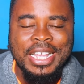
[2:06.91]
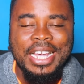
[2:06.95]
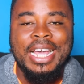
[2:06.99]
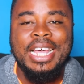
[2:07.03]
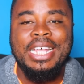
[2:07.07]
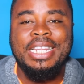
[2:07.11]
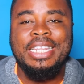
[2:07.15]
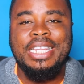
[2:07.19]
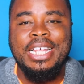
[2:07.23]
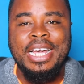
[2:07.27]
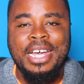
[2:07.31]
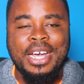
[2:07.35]

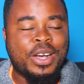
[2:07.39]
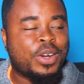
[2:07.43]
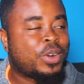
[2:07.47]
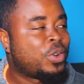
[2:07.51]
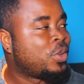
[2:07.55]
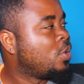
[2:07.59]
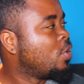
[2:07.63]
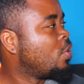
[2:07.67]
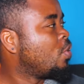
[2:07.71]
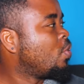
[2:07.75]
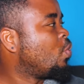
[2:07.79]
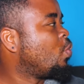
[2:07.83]
And
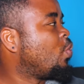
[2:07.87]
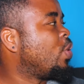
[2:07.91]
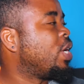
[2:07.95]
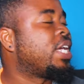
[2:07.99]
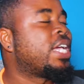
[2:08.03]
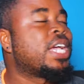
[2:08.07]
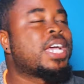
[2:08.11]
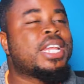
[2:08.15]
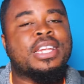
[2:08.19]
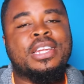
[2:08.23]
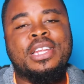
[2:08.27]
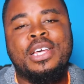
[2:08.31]
now we're
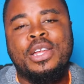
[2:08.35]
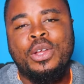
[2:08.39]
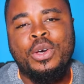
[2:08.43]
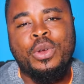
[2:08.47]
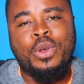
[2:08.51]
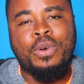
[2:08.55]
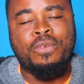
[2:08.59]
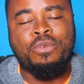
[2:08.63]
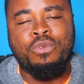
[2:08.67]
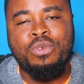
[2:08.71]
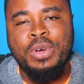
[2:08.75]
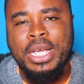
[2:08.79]
getting a
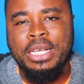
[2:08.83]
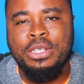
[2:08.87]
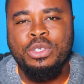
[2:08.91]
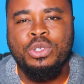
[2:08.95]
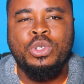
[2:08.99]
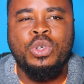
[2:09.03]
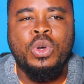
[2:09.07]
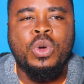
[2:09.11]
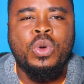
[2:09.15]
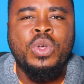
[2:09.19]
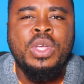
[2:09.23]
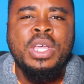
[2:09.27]
lot of rain.
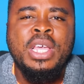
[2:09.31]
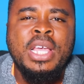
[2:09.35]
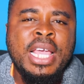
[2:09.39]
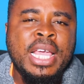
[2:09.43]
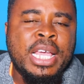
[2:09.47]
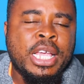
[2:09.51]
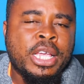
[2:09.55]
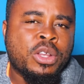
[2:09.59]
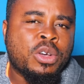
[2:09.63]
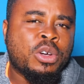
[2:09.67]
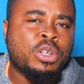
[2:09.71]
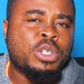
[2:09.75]
So,
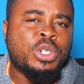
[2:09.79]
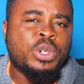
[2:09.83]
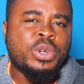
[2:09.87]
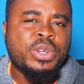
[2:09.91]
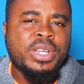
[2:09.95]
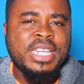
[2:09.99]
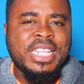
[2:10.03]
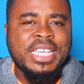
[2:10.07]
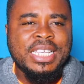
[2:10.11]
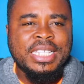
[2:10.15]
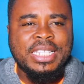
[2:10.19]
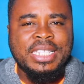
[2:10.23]
you know,
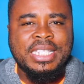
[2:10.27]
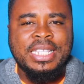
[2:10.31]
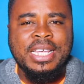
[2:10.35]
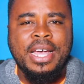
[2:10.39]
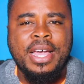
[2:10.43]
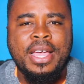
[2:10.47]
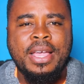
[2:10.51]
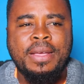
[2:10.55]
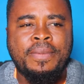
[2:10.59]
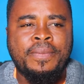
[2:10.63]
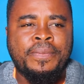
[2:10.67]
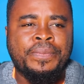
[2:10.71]
during this
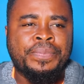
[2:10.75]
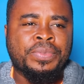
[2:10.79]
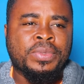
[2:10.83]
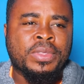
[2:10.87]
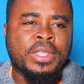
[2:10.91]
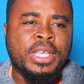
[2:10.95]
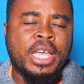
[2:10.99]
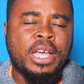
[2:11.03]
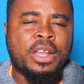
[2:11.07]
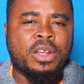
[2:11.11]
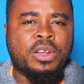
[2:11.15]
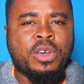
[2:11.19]
time,
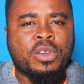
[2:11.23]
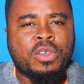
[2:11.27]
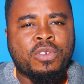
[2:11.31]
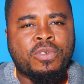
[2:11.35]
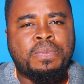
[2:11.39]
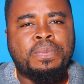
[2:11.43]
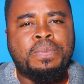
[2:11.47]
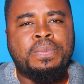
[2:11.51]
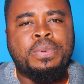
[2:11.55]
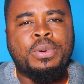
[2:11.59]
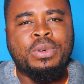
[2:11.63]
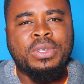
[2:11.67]
a lot
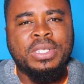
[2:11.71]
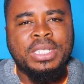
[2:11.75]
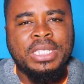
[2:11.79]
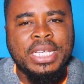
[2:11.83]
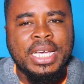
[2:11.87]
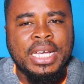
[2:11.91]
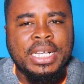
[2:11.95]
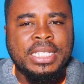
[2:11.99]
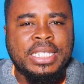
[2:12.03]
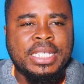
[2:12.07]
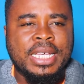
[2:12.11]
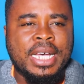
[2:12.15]
of
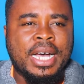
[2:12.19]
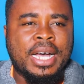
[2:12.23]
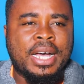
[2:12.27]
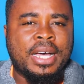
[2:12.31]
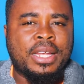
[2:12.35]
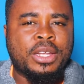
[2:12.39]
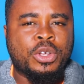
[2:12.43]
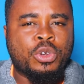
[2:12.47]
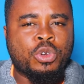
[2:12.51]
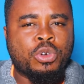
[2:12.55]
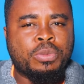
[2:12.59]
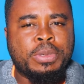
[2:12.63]
projects are
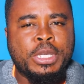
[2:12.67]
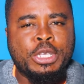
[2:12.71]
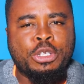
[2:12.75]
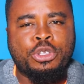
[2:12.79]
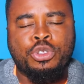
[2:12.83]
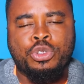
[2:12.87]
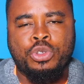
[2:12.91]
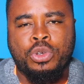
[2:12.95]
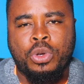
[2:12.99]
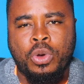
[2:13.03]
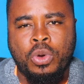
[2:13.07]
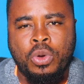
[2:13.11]
a little bit
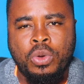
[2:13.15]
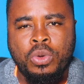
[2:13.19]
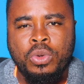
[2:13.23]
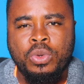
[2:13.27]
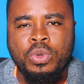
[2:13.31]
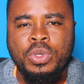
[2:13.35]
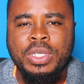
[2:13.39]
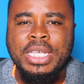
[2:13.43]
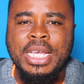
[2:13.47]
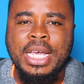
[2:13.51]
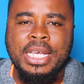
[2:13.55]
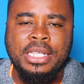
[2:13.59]
slow.
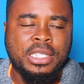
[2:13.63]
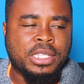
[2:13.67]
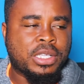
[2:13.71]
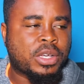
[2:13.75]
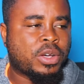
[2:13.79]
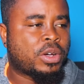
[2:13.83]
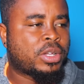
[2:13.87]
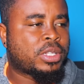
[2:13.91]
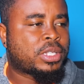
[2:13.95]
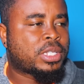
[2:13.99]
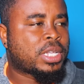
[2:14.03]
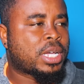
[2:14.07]
Yes,
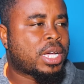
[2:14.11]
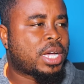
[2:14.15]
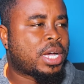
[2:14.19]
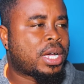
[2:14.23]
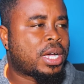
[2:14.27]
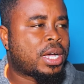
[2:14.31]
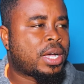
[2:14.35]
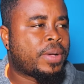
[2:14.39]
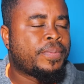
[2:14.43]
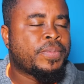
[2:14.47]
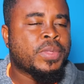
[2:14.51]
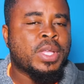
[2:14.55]
because
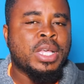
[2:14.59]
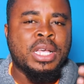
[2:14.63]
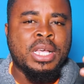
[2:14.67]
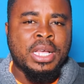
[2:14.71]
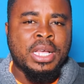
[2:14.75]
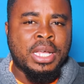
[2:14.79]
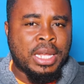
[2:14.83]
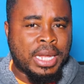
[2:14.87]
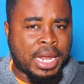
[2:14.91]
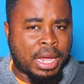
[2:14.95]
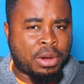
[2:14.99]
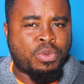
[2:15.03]
uh,
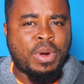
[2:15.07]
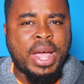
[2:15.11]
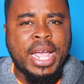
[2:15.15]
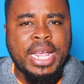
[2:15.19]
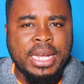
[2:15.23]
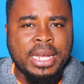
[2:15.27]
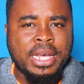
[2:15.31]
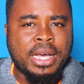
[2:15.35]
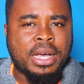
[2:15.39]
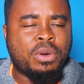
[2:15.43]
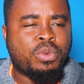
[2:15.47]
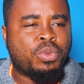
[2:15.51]
like
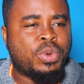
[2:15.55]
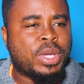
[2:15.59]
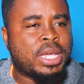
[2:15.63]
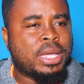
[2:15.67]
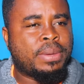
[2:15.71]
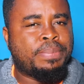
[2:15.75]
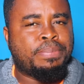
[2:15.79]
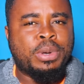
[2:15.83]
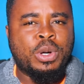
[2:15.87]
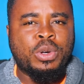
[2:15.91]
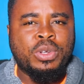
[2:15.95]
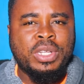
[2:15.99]
right now
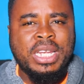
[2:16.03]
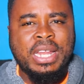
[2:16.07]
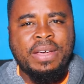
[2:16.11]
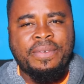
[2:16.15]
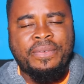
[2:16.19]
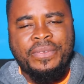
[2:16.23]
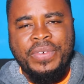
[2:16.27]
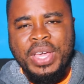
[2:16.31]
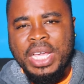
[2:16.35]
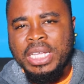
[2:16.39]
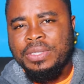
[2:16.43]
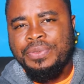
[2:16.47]
we're building a
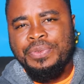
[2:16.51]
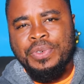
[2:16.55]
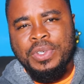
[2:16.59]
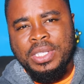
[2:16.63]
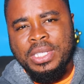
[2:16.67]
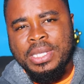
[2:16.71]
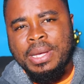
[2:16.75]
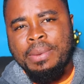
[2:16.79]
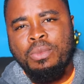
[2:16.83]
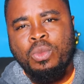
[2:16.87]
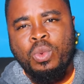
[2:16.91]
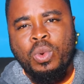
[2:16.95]
fence for
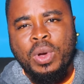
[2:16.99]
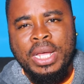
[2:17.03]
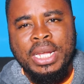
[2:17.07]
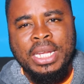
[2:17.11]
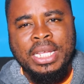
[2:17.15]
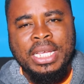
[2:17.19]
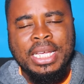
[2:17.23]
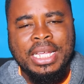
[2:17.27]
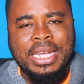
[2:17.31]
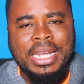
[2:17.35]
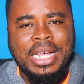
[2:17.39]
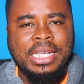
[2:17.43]
someone
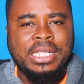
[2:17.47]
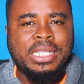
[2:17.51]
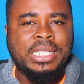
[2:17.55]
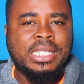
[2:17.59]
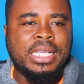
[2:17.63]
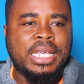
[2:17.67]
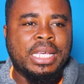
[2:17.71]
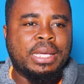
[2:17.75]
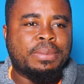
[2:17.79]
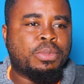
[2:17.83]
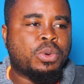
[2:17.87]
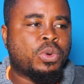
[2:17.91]
in
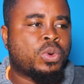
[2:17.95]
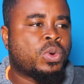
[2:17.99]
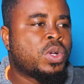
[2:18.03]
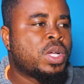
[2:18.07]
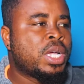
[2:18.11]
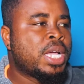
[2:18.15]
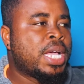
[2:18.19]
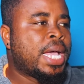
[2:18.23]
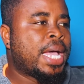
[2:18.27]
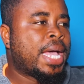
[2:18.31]
Asebu.